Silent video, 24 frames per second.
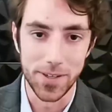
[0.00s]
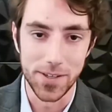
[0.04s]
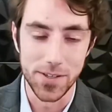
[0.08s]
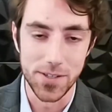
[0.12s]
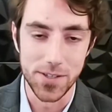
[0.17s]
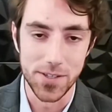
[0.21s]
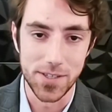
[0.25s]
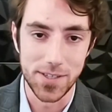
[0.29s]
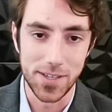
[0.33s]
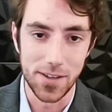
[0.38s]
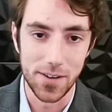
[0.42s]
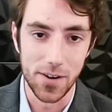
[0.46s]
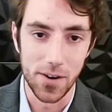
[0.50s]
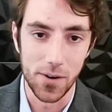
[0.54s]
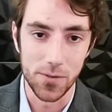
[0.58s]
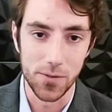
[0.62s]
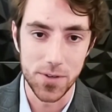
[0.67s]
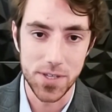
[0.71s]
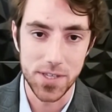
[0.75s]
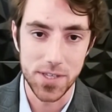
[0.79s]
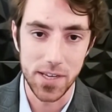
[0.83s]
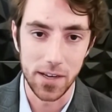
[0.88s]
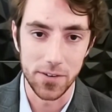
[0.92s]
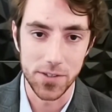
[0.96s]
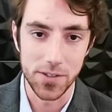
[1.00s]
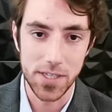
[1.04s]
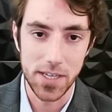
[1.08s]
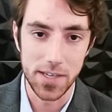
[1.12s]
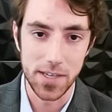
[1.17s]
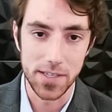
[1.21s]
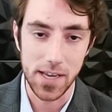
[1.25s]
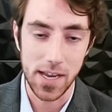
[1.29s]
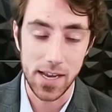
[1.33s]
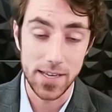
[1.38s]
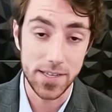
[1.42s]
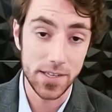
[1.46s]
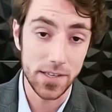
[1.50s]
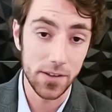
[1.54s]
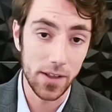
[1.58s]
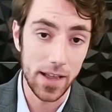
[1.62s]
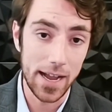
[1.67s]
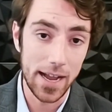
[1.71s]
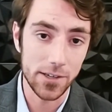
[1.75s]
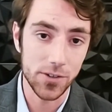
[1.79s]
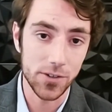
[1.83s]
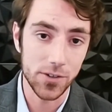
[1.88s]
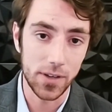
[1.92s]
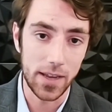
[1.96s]
because you know Celsius. I
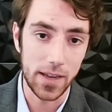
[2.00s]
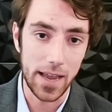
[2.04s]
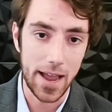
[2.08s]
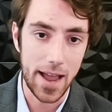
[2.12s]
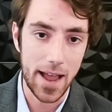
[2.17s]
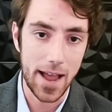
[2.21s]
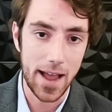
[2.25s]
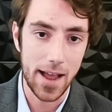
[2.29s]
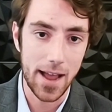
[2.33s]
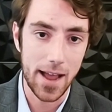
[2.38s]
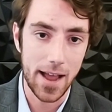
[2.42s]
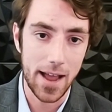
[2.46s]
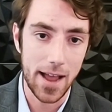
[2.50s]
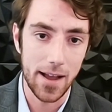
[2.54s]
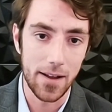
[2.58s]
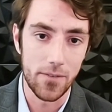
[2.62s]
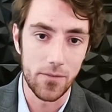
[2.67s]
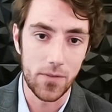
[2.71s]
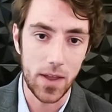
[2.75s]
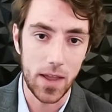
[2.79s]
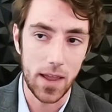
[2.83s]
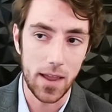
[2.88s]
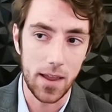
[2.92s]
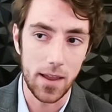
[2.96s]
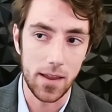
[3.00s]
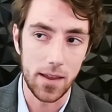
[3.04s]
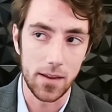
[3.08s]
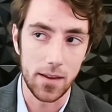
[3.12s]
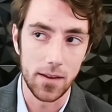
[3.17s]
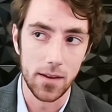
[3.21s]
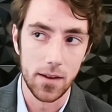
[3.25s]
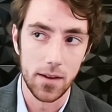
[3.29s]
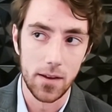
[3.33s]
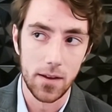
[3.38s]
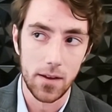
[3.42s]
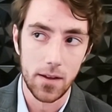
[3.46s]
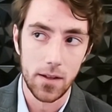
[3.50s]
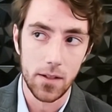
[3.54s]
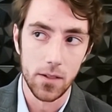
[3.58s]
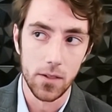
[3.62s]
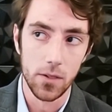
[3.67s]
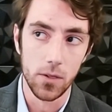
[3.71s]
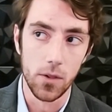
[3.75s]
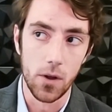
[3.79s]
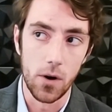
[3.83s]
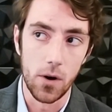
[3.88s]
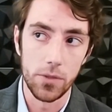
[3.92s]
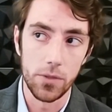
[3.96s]
still actually have a
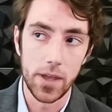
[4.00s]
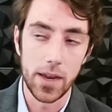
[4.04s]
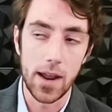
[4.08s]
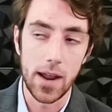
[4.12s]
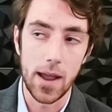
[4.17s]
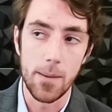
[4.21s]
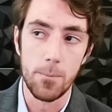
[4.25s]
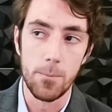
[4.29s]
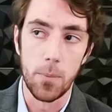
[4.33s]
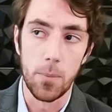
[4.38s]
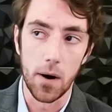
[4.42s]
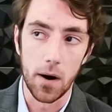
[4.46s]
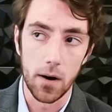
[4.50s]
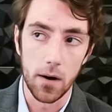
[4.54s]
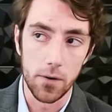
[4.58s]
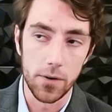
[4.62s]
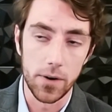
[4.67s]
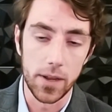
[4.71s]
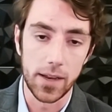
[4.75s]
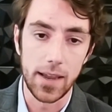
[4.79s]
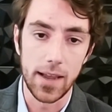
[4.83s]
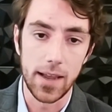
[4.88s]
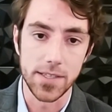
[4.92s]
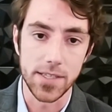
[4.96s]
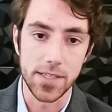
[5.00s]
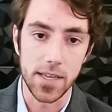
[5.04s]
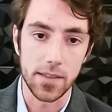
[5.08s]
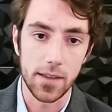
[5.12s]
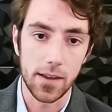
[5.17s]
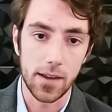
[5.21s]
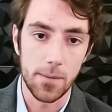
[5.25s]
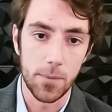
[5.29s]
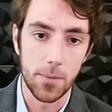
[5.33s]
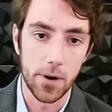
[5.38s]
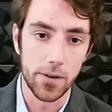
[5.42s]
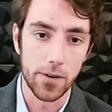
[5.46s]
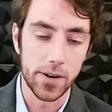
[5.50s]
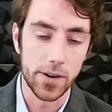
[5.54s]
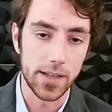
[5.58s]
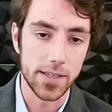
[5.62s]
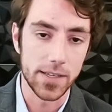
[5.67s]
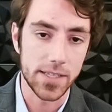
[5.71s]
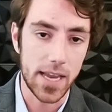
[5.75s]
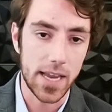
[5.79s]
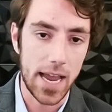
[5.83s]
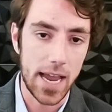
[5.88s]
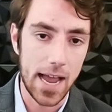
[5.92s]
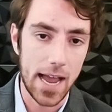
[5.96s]
loan that I borrowed against. I think I borrowed
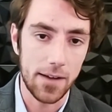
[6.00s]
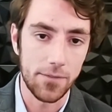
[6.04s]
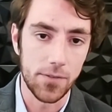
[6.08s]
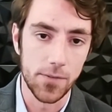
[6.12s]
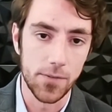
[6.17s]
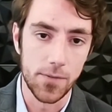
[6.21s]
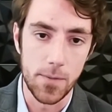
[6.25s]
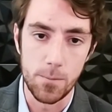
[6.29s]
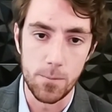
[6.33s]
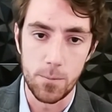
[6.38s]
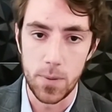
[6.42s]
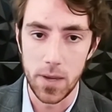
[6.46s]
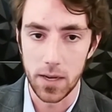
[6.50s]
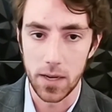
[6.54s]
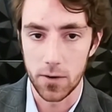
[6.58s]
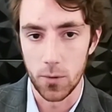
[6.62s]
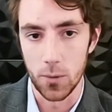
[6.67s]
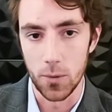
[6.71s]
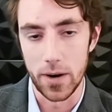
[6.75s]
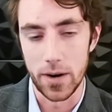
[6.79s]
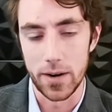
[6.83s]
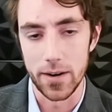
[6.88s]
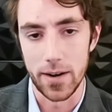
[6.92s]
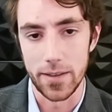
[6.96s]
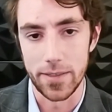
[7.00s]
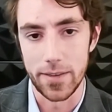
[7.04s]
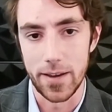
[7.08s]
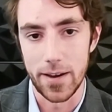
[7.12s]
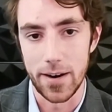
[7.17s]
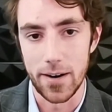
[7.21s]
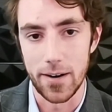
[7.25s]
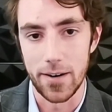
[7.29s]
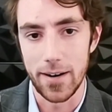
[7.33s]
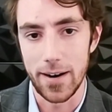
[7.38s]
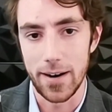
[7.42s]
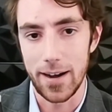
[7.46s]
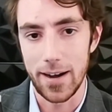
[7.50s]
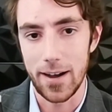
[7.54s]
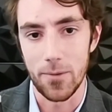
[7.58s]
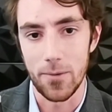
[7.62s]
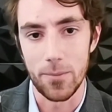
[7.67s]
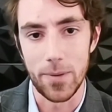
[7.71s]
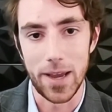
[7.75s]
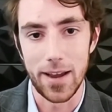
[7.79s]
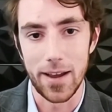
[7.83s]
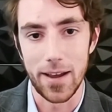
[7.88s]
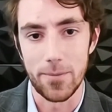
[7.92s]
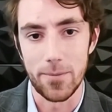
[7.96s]
against half of a Bitcoin on there. Oh
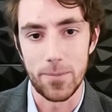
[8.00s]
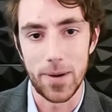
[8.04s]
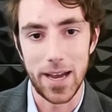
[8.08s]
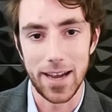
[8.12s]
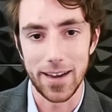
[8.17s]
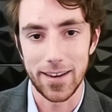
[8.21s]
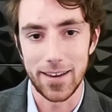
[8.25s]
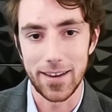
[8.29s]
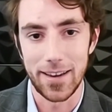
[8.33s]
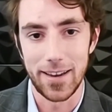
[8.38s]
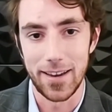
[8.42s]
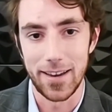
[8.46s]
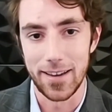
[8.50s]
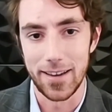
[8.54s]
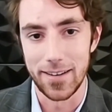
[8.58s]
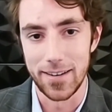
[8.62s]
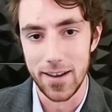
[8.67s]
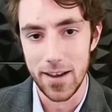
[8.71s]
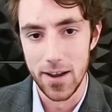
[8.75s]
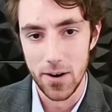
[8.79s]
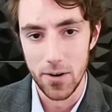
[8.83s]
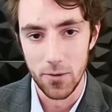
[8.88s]
man, back in